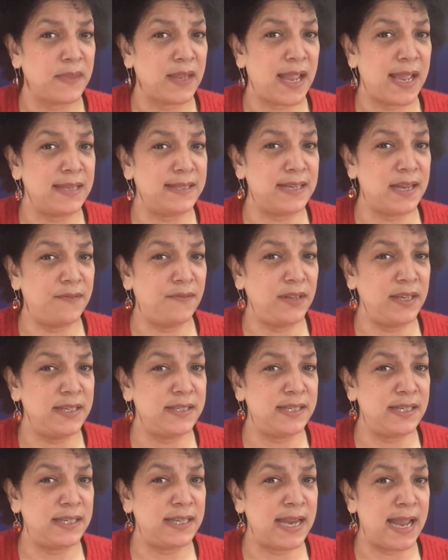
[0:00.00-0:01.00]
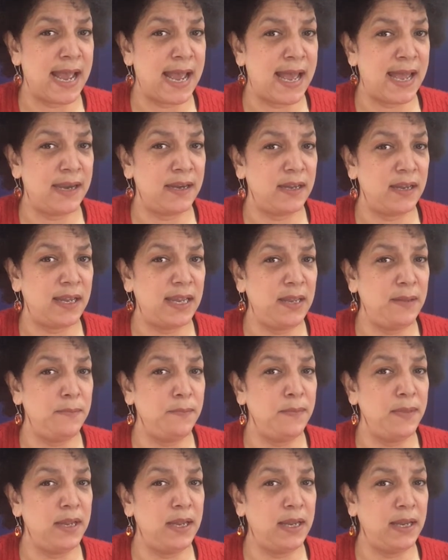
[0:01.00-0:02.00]
I definitely did not
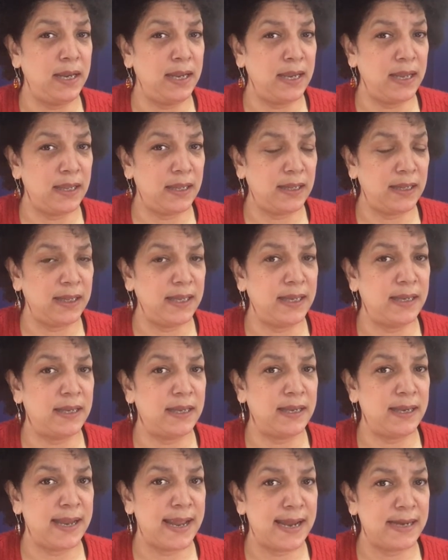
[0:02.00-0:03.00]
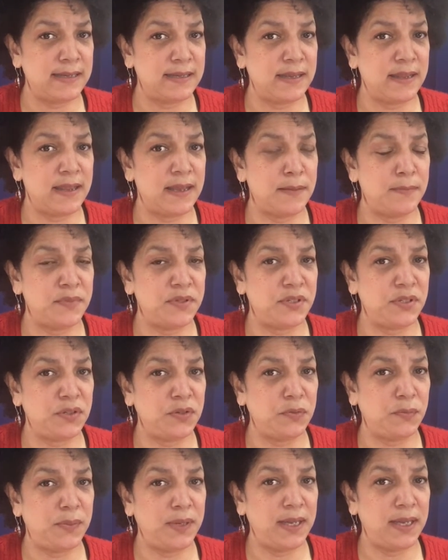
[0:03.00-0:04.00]
immediately connect them
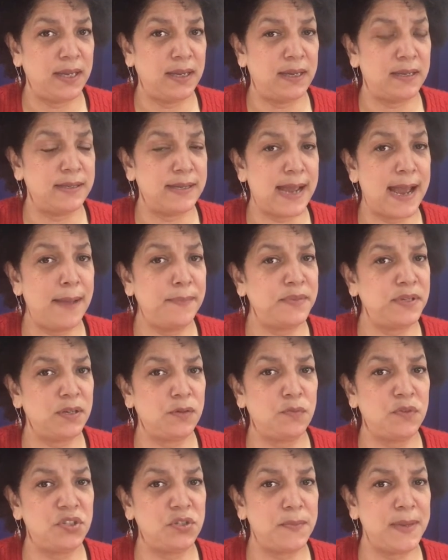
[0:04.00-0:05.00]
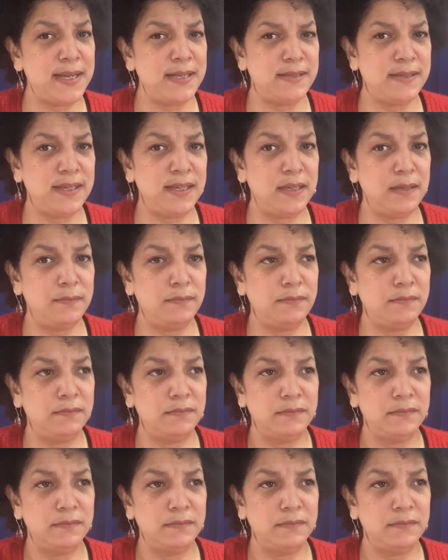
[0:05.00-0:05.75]
to being adopted, which may seem